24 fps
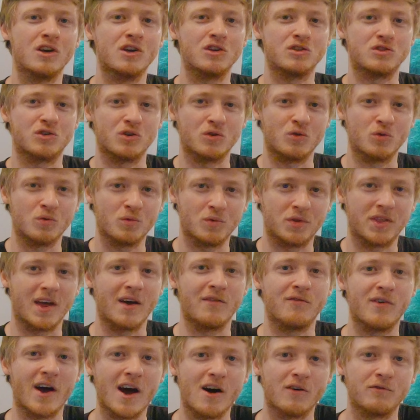So with
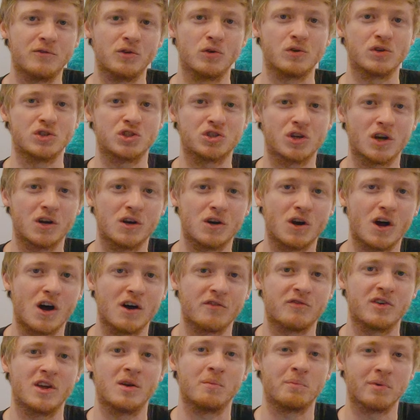that valve, you can shut it
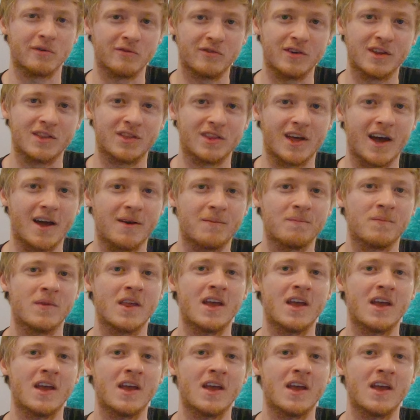off and prevent that.